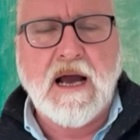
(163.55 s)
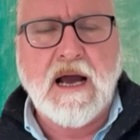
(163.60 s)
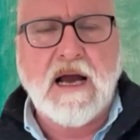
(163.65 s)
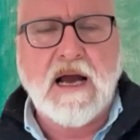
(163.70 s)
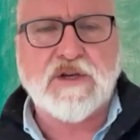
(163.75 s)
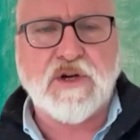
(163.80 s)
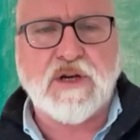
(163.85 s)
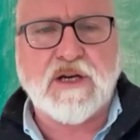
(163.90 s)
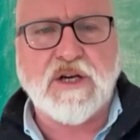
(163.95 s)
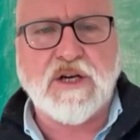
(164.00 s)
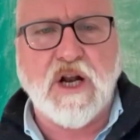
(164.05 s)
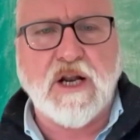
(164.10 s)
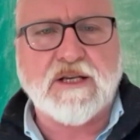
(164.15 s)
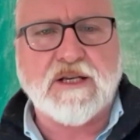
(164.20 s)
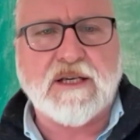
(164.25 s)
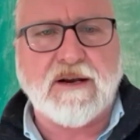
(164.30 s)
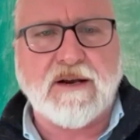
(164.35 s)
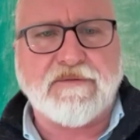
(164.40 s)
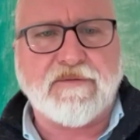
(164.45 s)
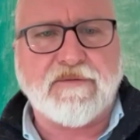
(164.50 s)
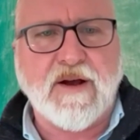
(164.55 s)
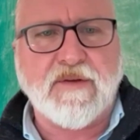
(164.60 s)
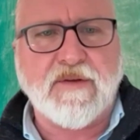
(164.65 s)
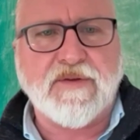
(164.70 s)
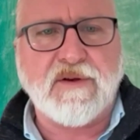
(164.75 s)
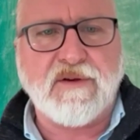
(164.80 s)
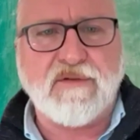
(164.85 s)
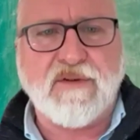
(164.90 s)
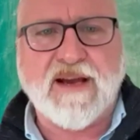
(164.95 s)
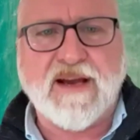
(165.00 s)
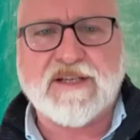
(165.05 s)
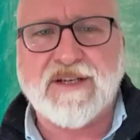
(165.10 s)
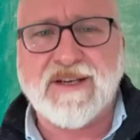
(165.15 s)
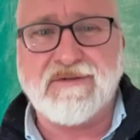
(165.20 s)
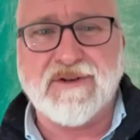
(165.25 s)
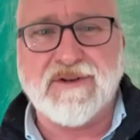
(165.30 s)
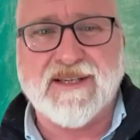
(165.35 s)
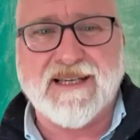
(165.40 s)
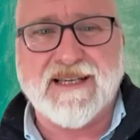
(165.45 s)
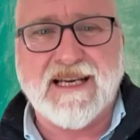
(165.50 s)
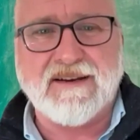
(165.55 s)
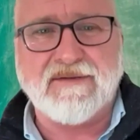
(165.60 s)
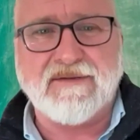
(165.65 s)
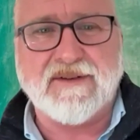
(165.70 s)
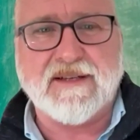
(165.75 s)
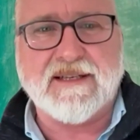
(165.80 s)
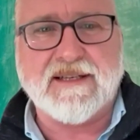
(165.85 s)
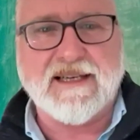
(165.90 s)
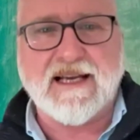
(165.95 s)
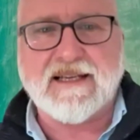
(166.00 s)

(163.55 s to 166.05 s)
I should acknowledge up front that we've actually received